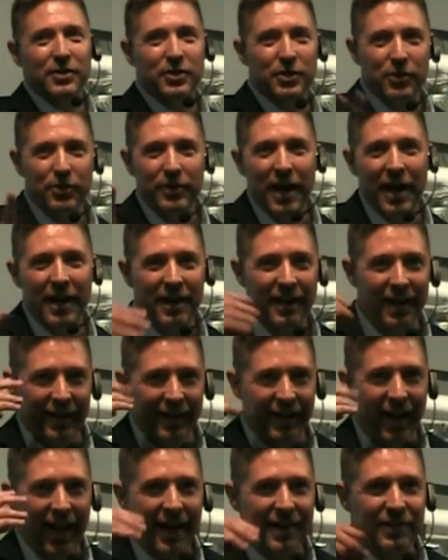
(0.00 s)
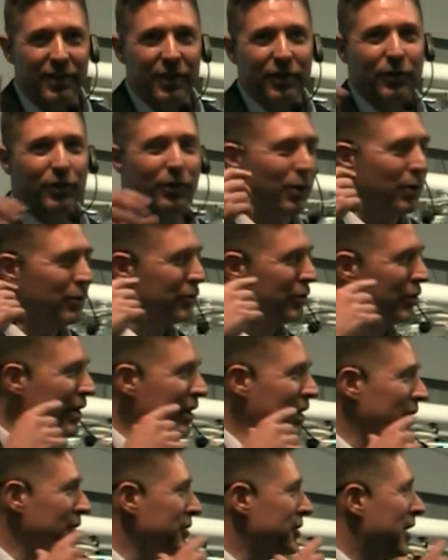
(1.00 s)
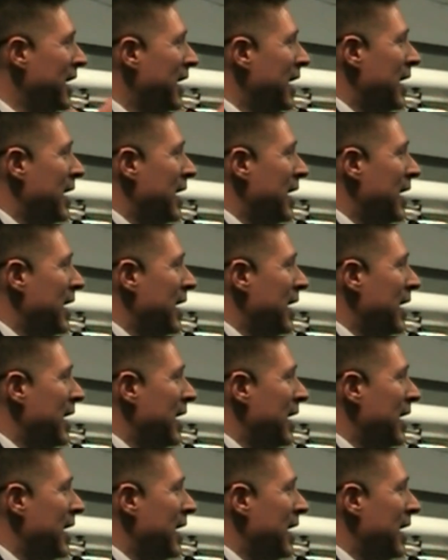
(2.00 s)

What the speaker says: so you .NET guys can close your ears.